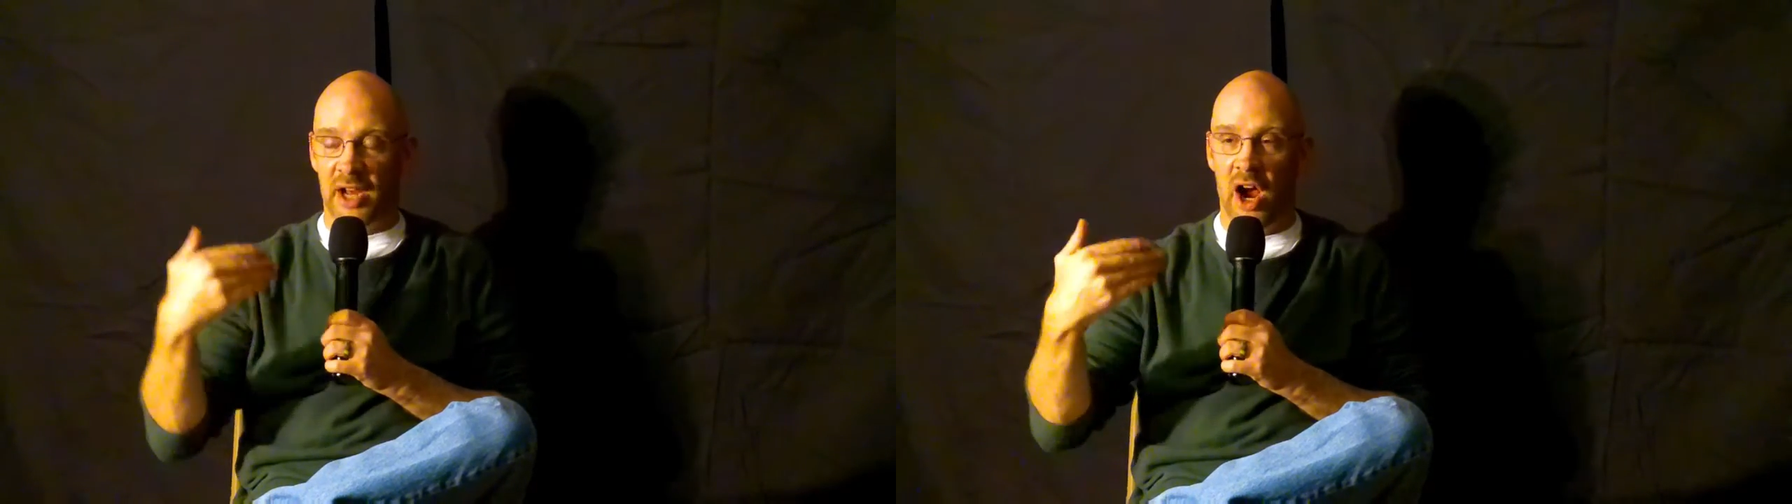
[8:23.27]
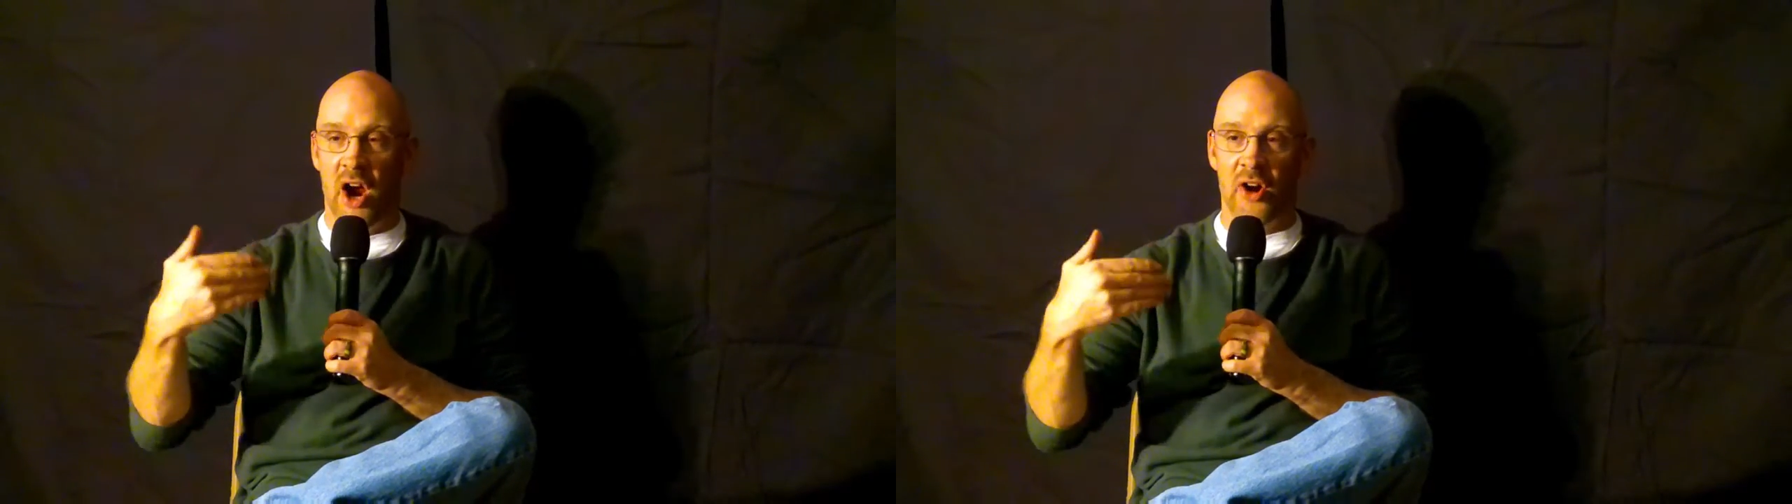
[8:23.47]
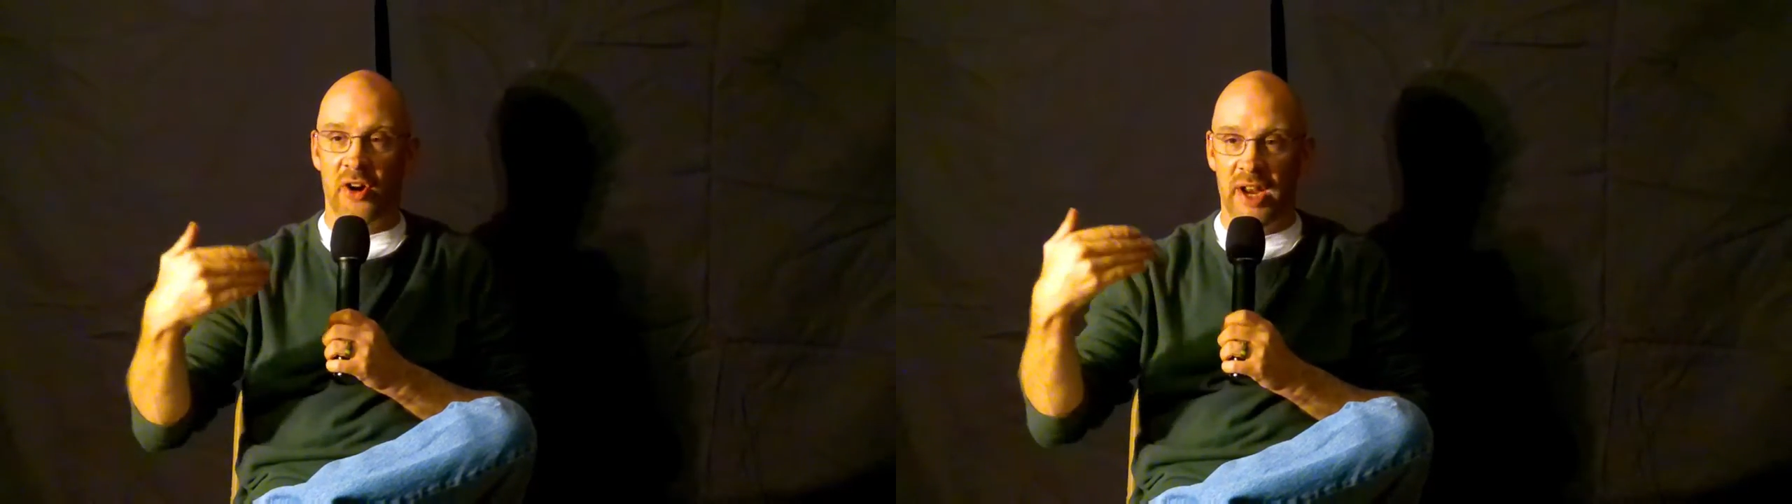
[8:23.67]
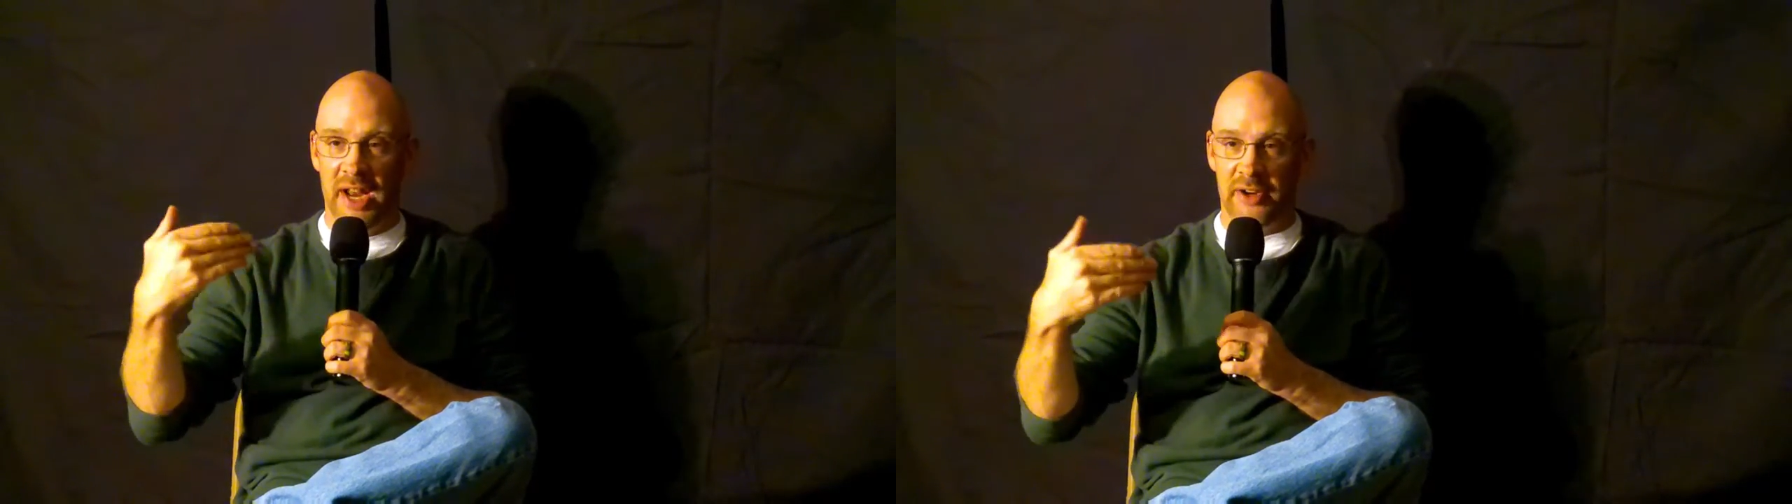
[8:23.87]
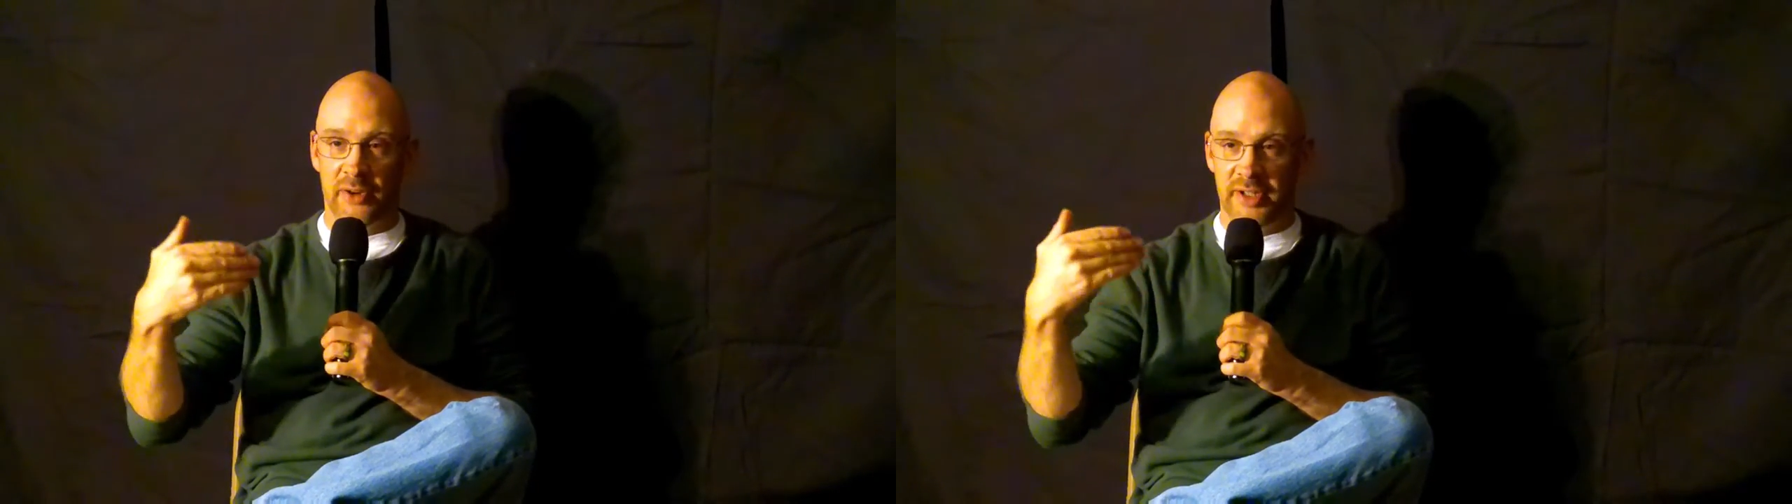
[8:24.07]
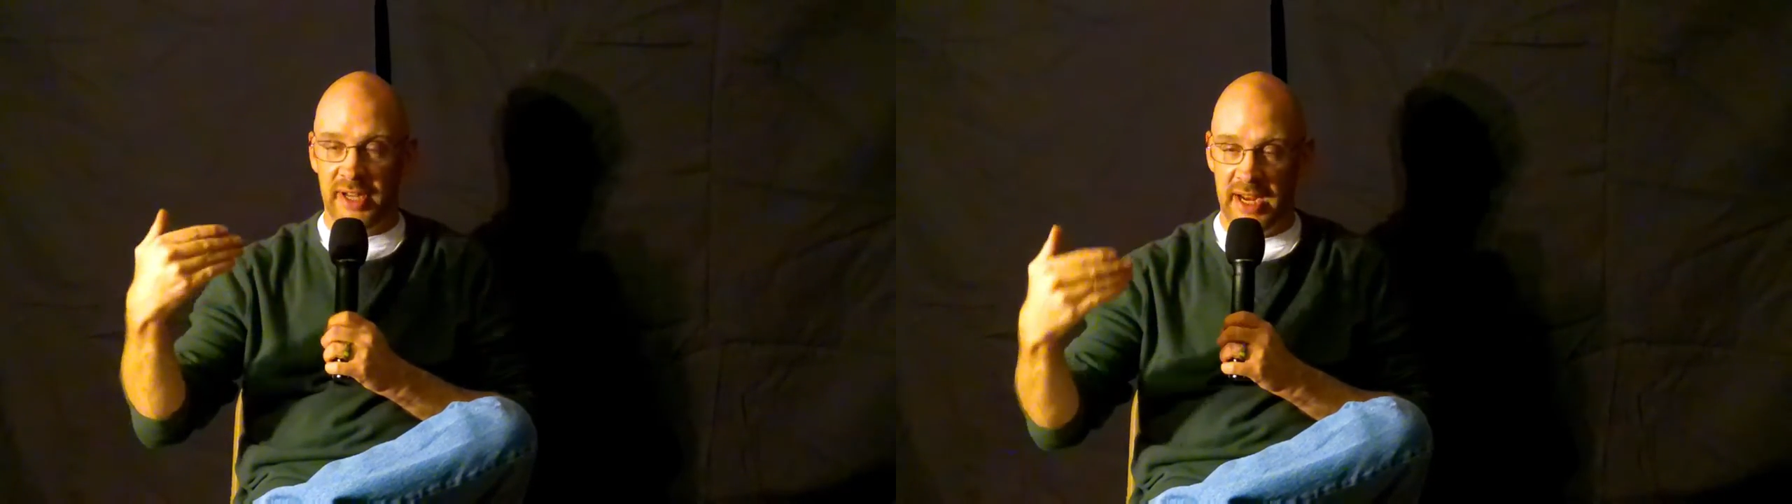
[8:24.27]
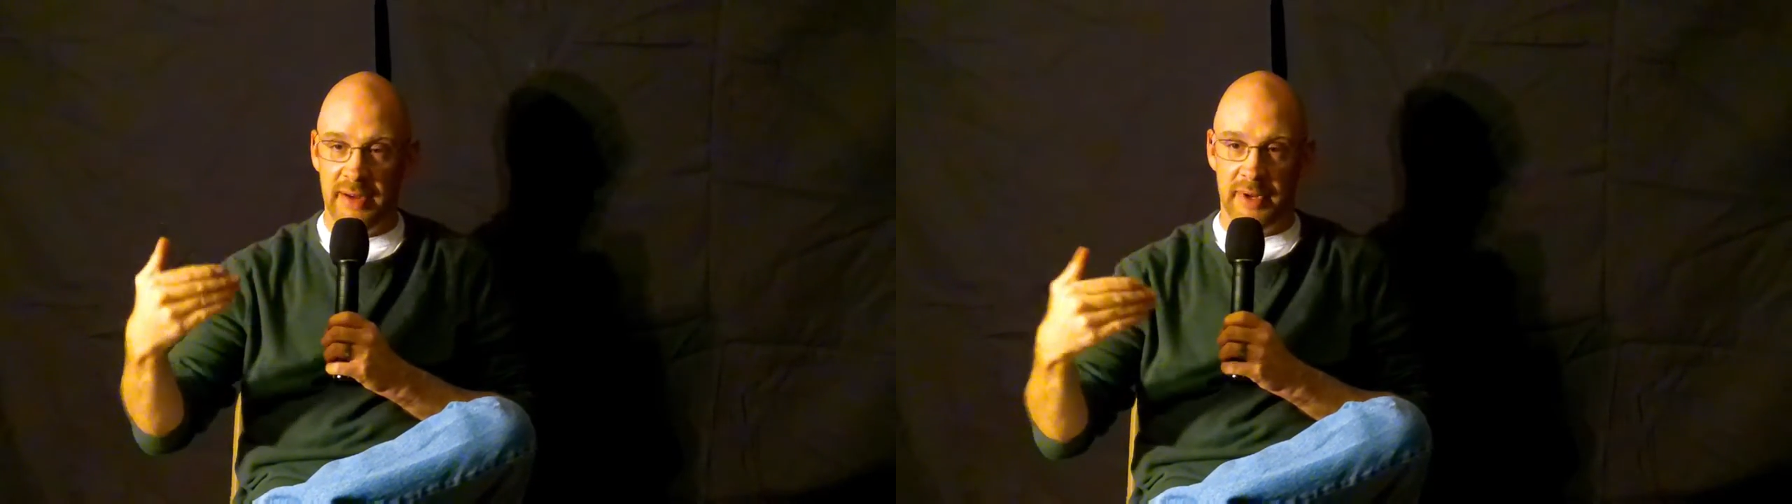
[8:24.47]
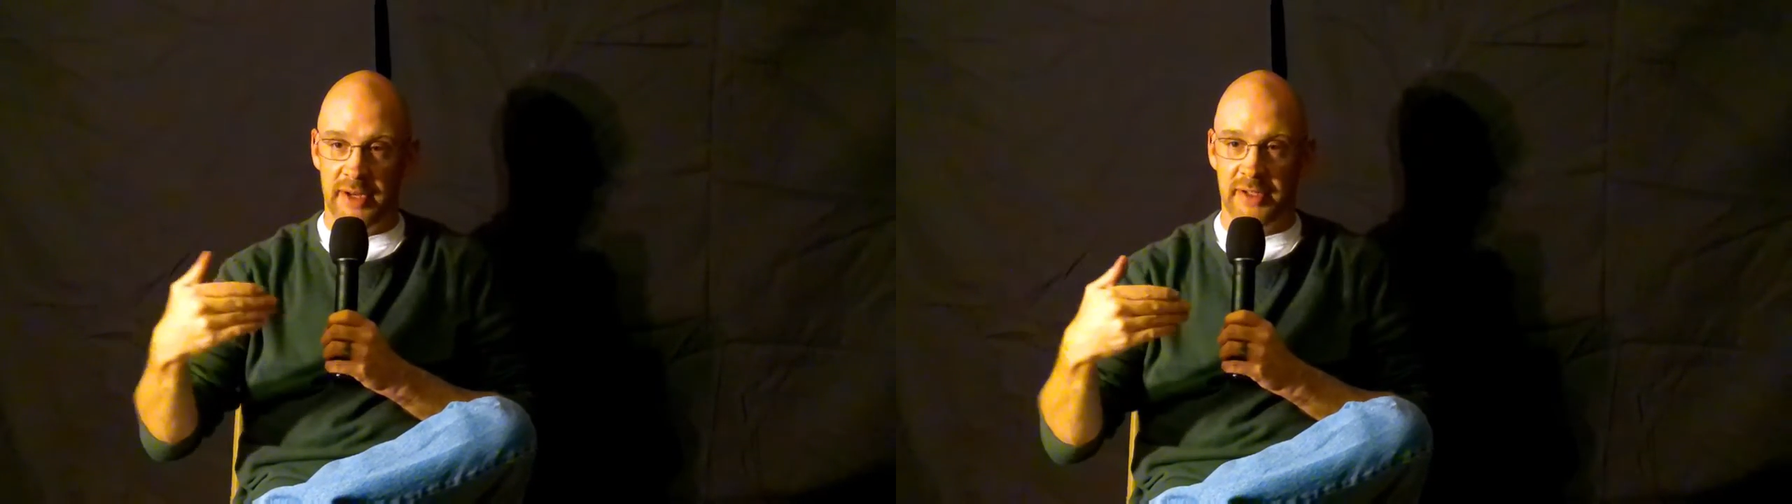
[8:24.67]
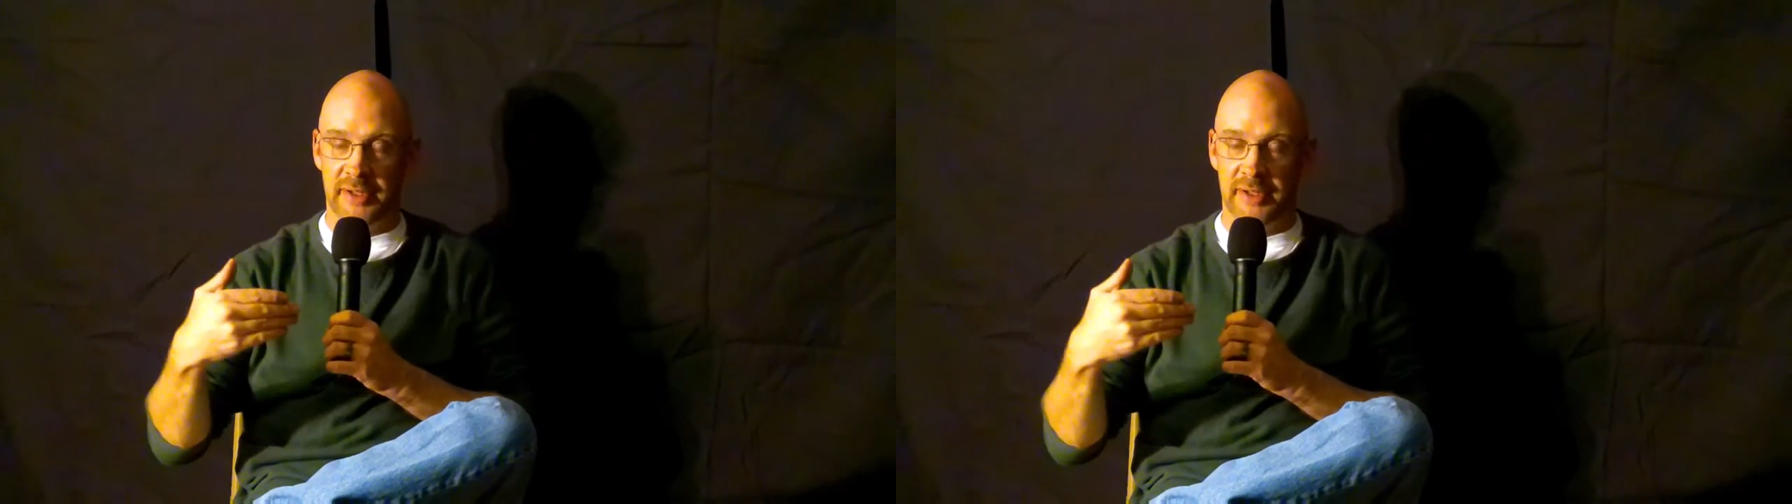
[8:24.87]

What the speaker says: our entertainment.